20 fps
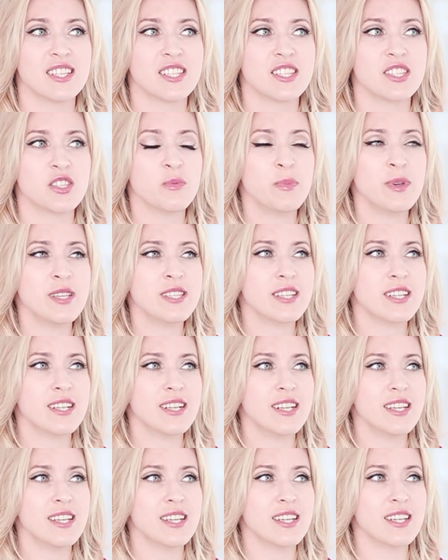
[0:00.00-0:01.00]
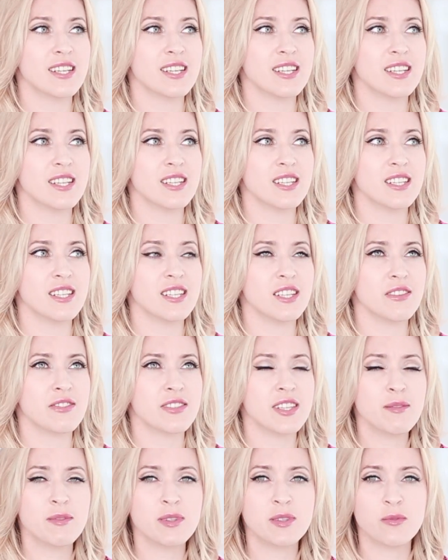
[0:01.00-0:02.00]
So basically, if
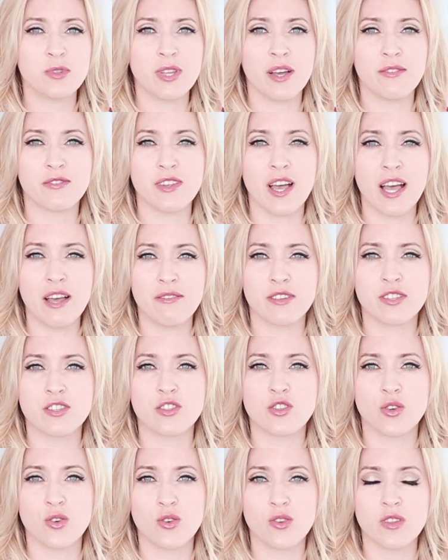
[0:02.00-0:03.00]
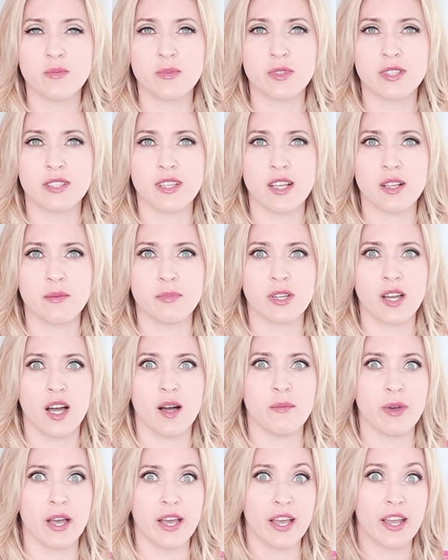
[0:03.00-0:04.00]
someone would have ever told me that I'll
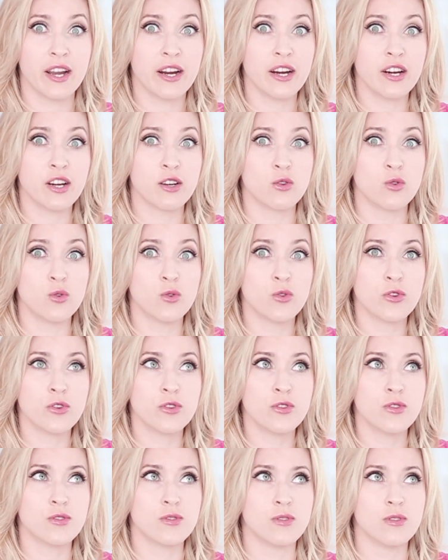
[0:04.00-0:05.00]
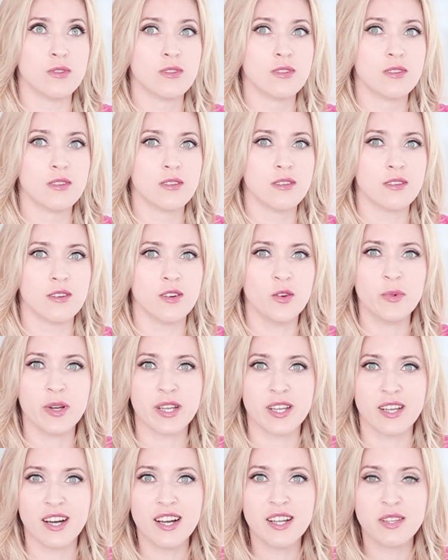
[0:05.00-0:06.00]
become a hair guru, oh my
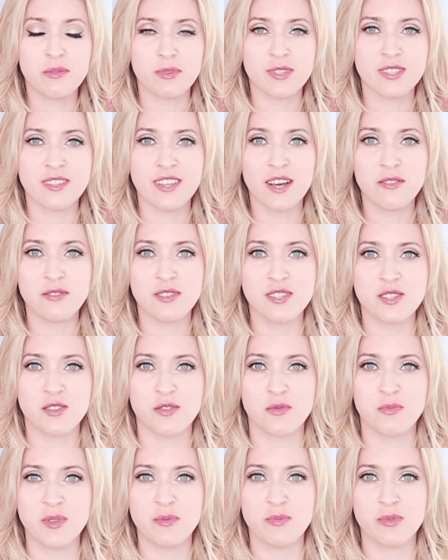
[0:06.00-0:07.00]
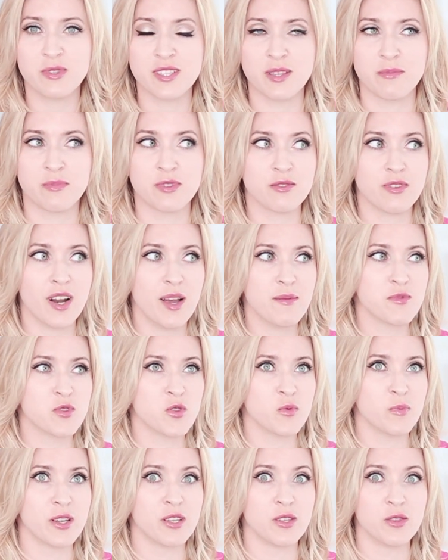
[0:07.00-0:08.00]
god, with thousands of people subscribed to
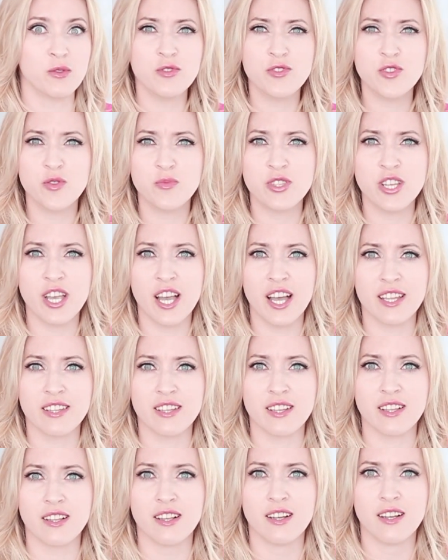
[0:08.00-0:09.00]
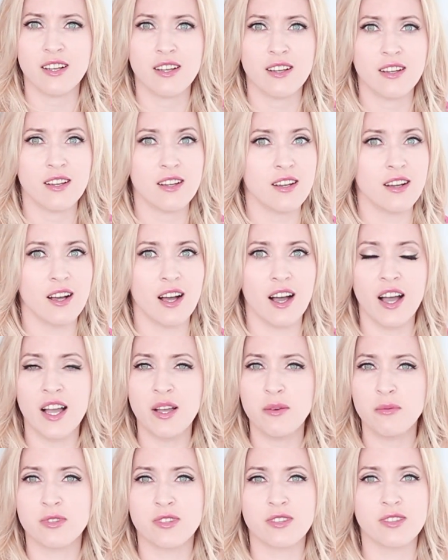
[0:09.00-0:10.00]
my YouTube channel, I
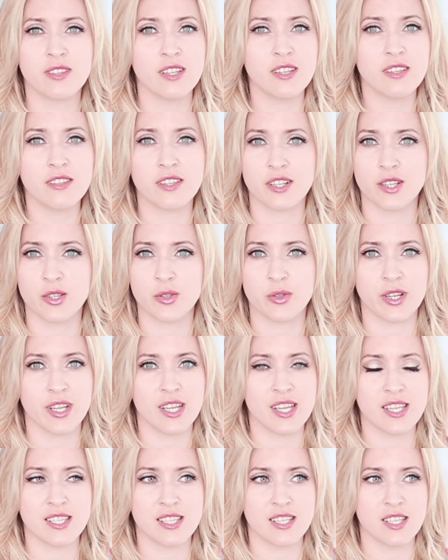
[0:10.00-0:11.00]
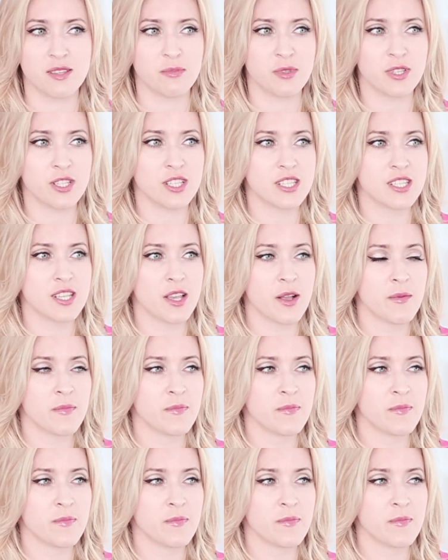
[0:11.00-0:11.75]
would think they're crazy because,